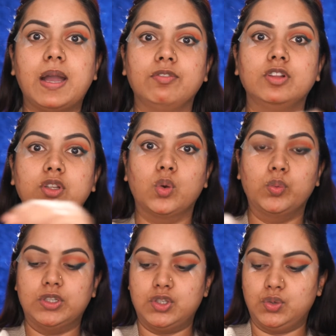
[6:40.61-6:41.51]
I will go
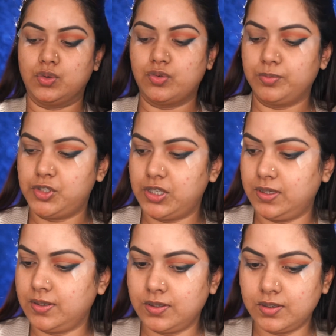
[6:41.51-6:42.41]
with the duochrome
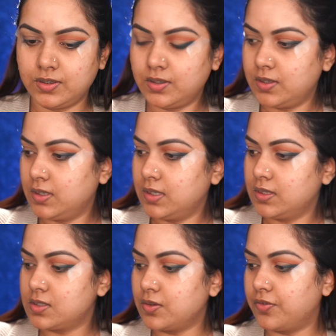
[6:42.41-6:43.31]
shade.
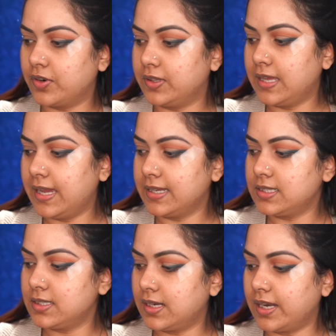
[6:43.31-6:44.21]
So for
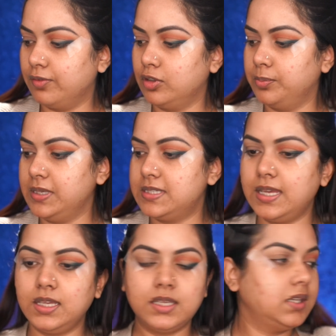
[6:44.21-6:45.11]
that, I will be
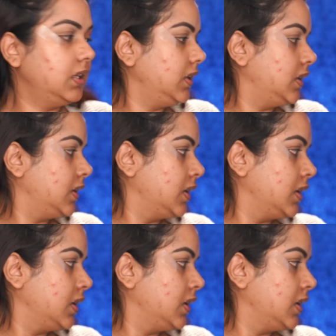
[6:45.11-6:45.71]
taking